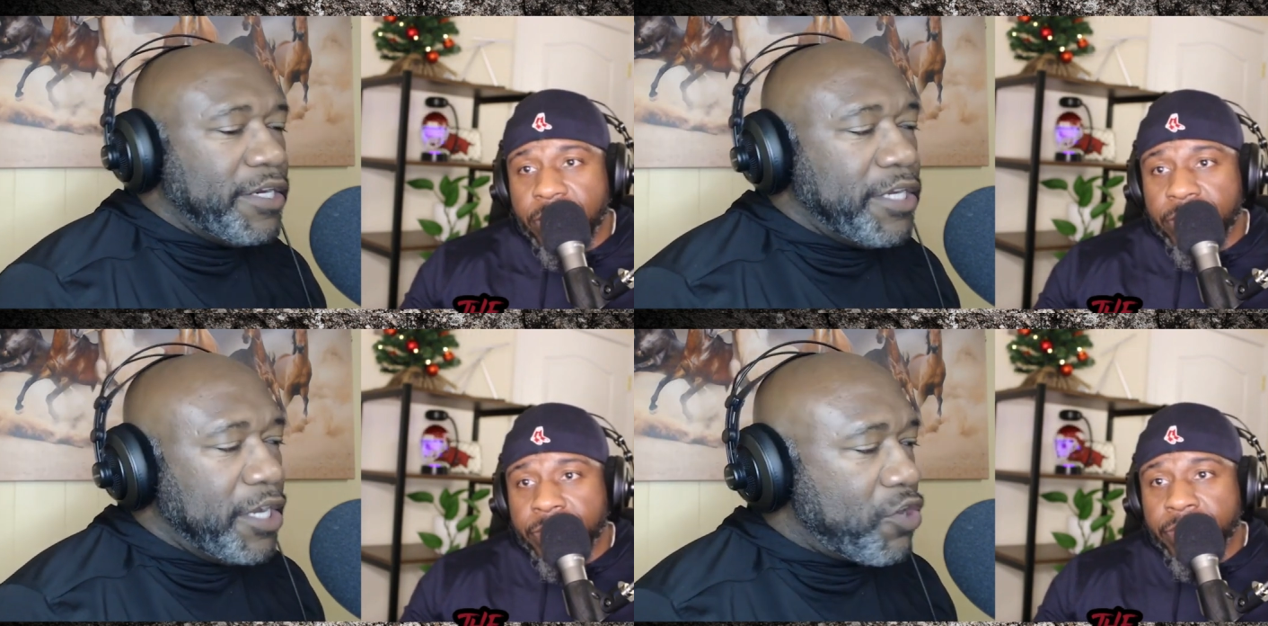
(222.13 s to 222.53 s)
Speaker 1: The
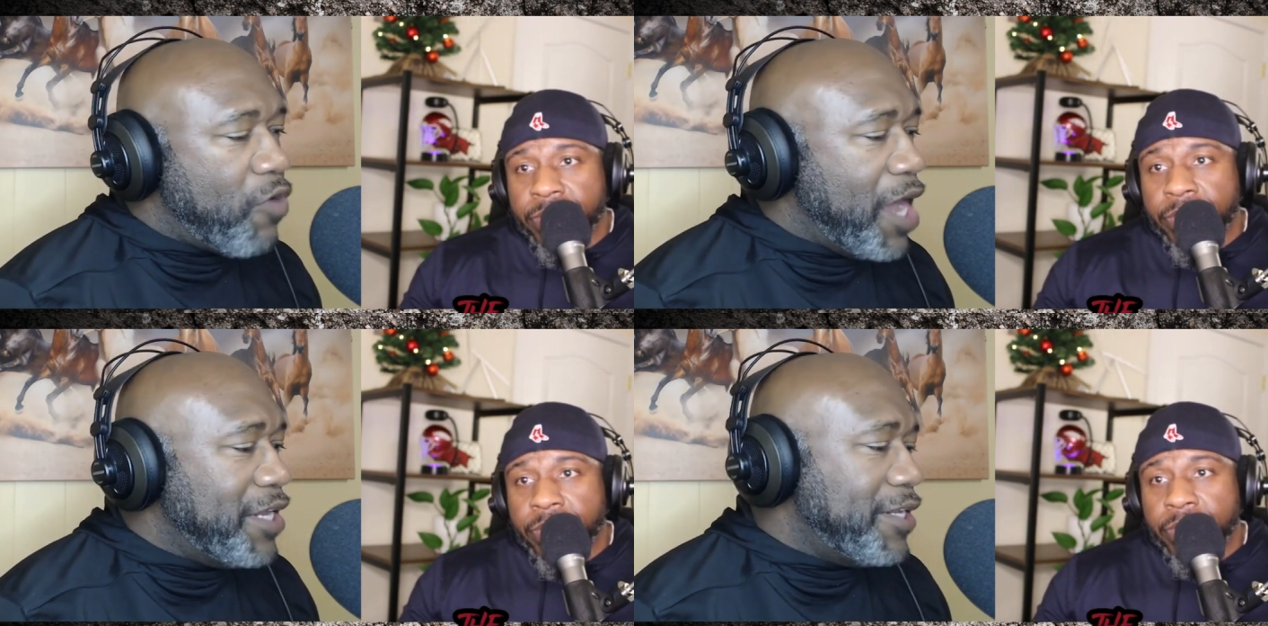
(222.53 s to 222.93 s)

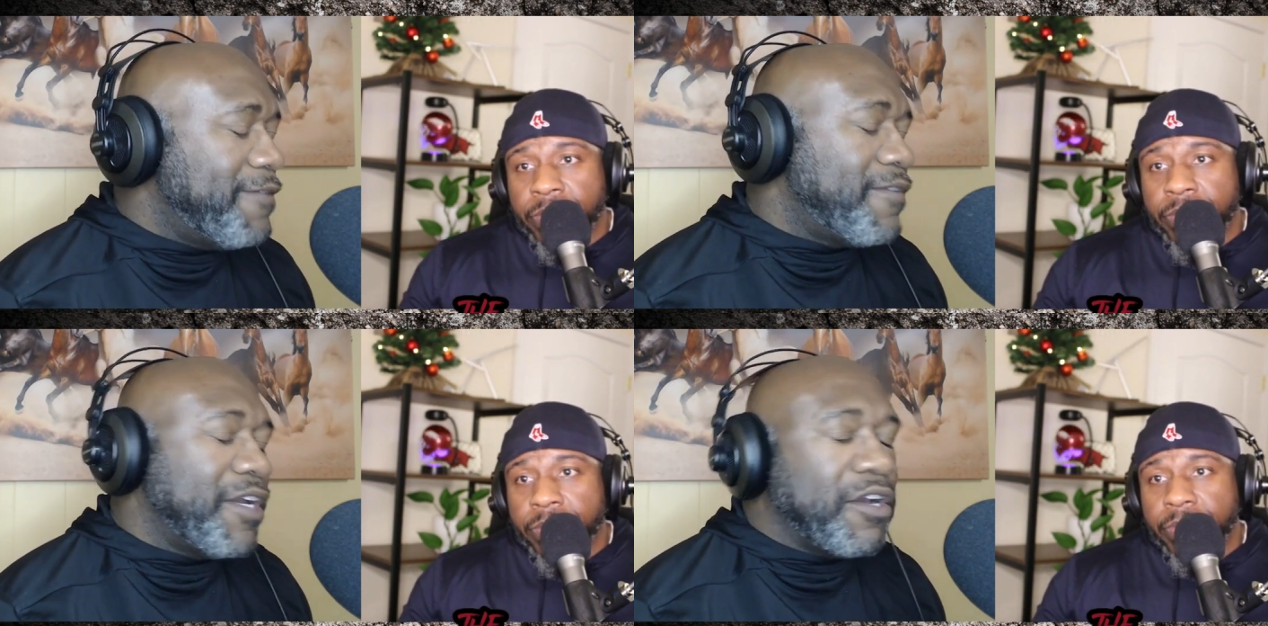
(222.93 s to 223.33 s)
quality,
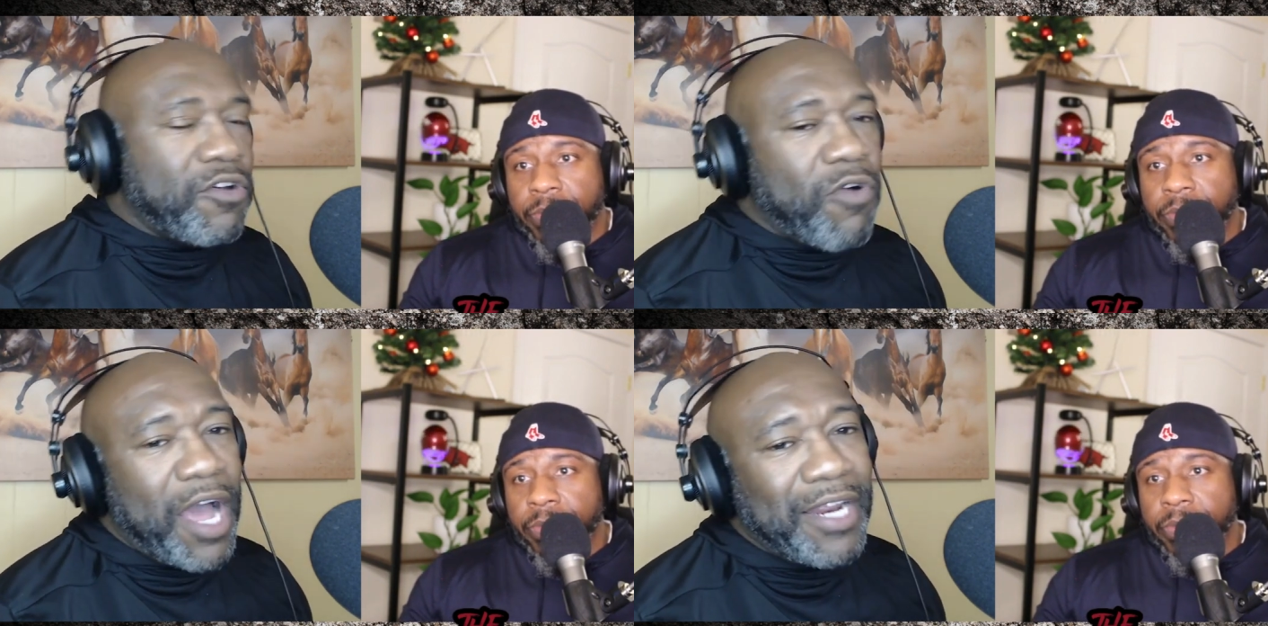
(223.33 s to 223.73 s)
the
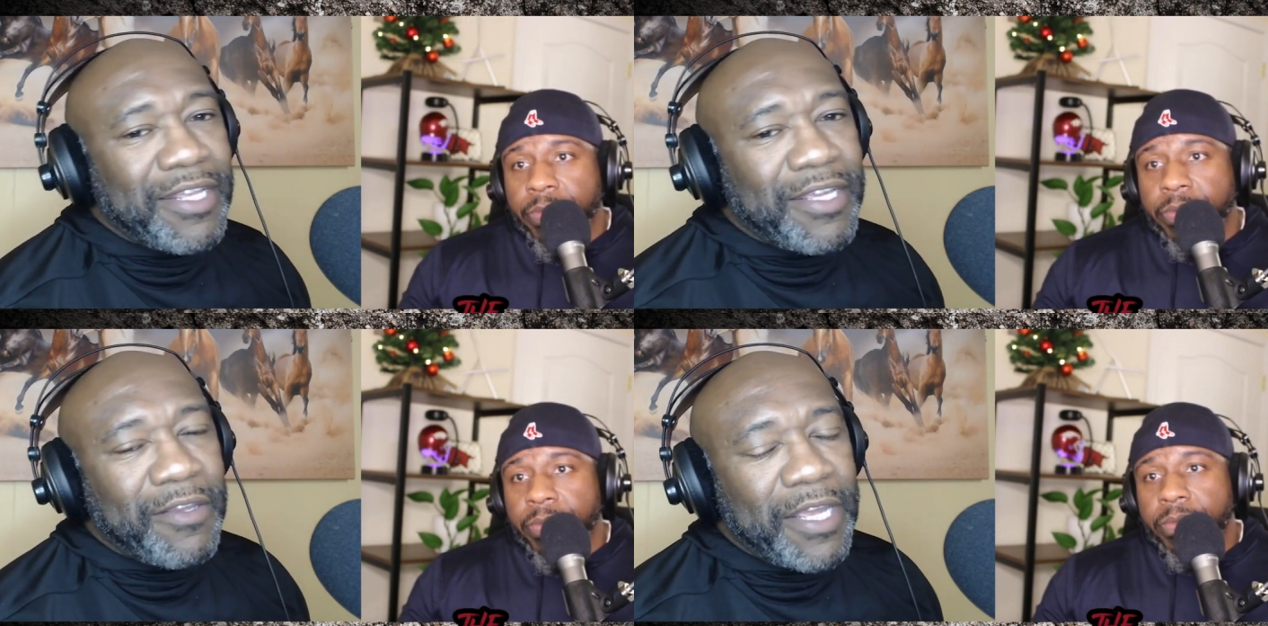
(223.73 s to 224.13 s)
quality
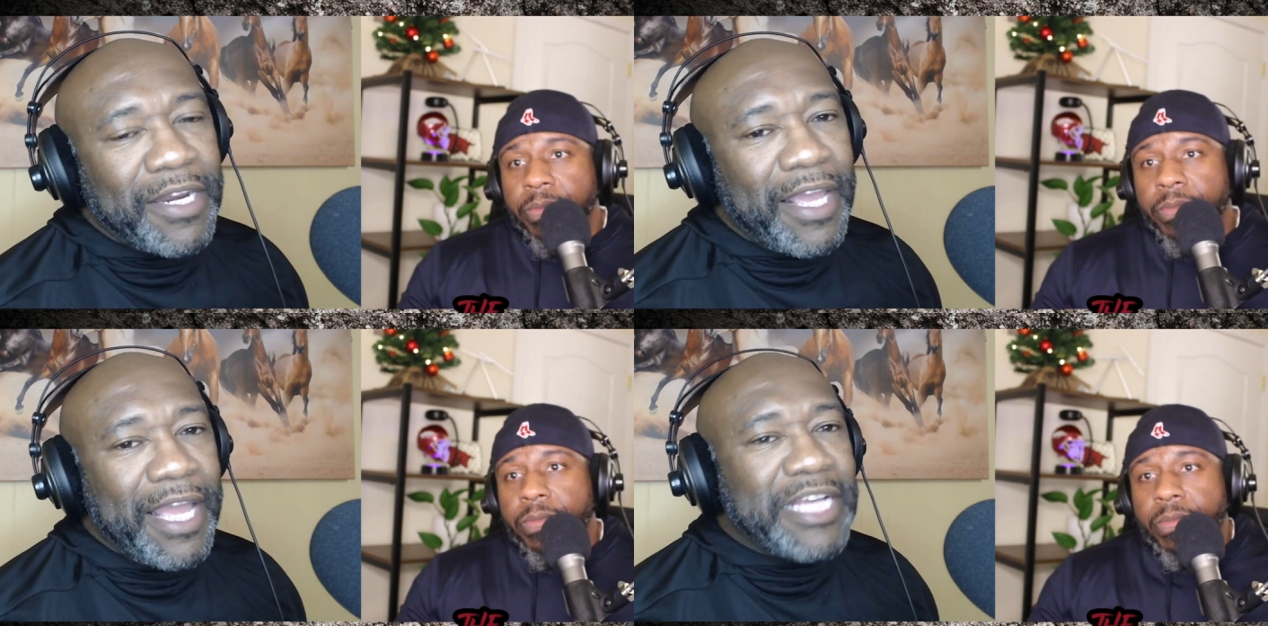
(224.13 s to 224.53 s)
in the
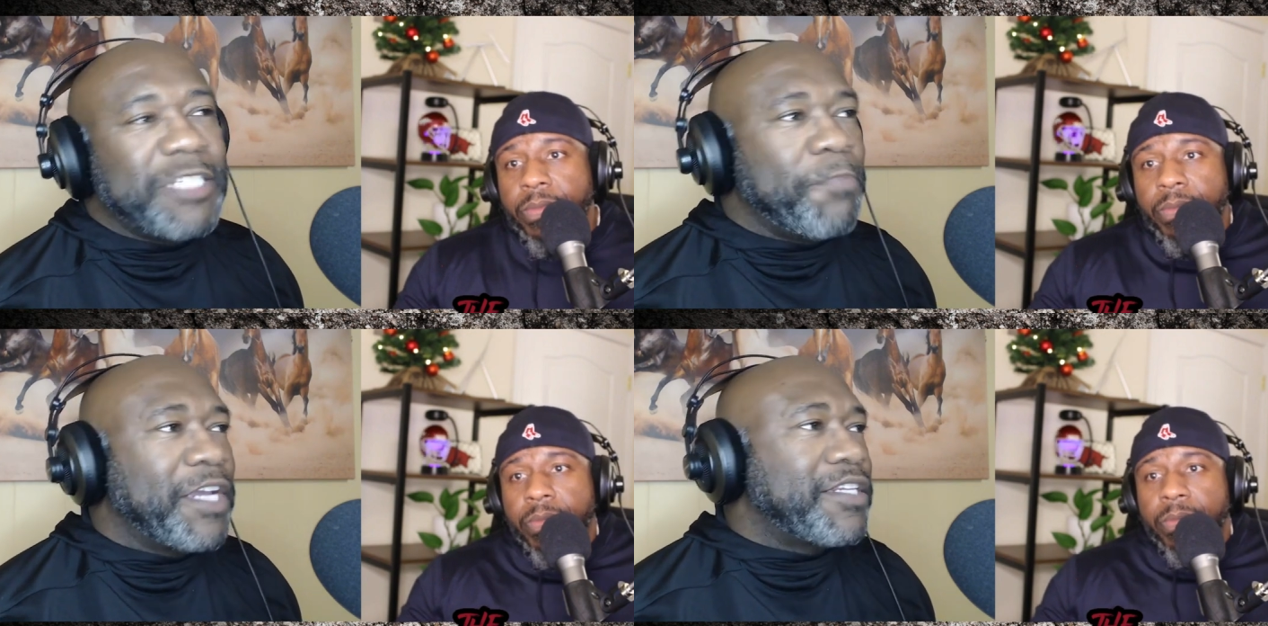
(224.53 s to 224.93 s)

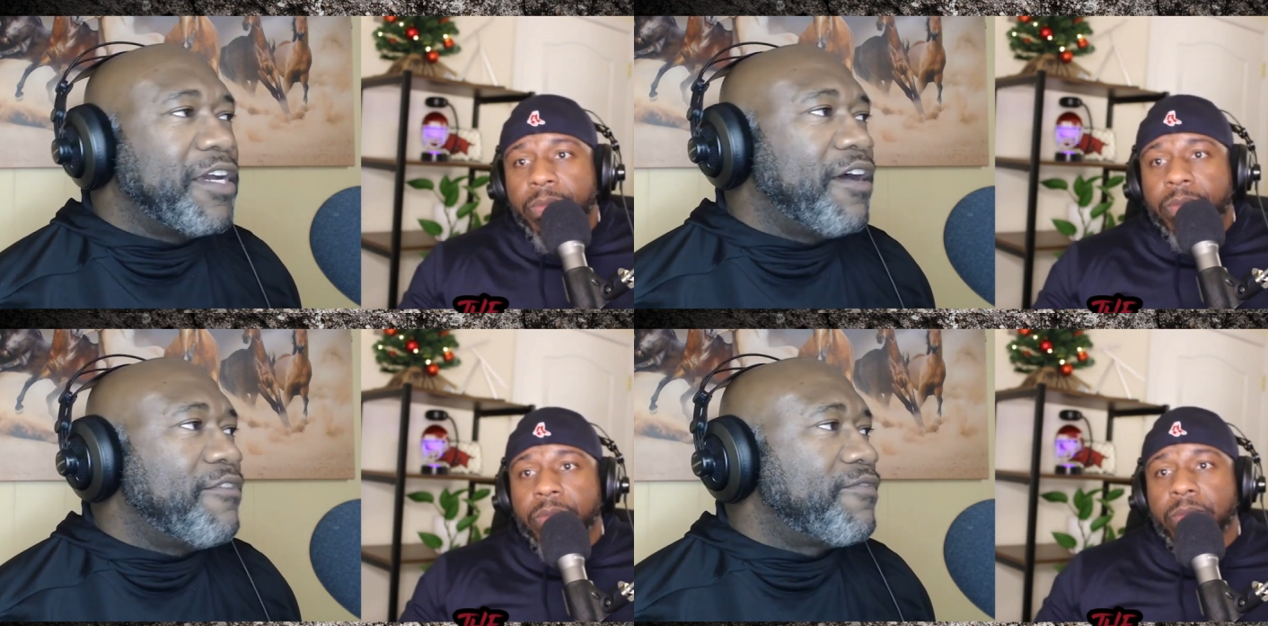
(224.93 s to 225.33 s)
aspect
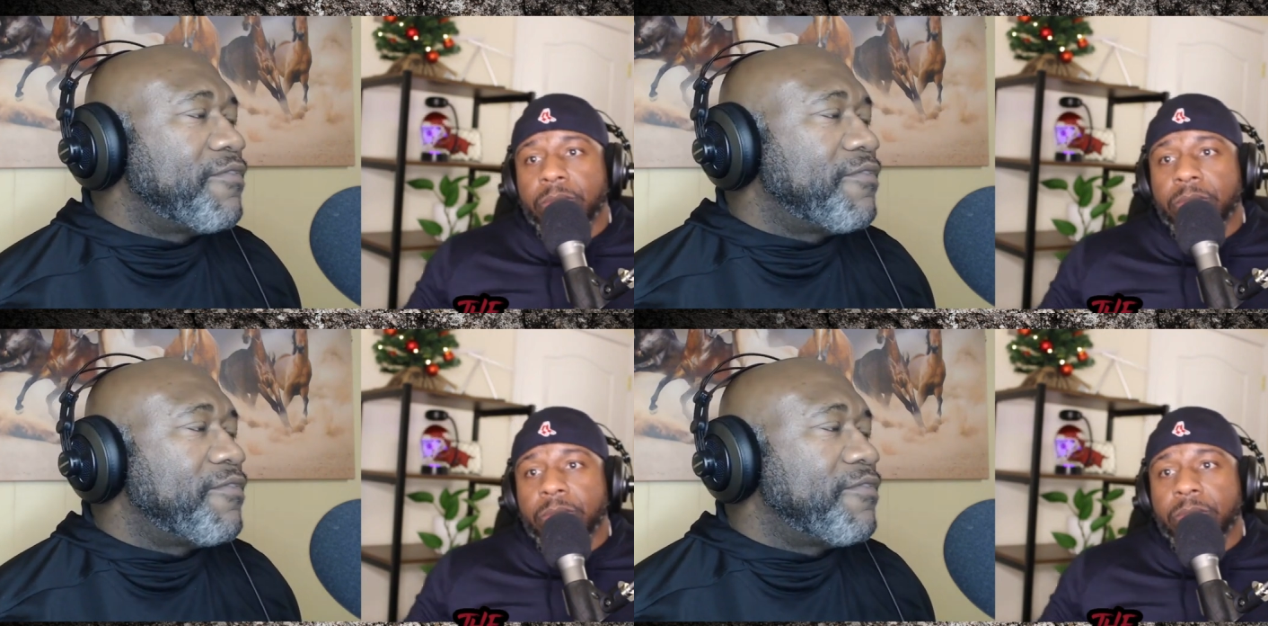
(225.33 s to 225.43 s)
of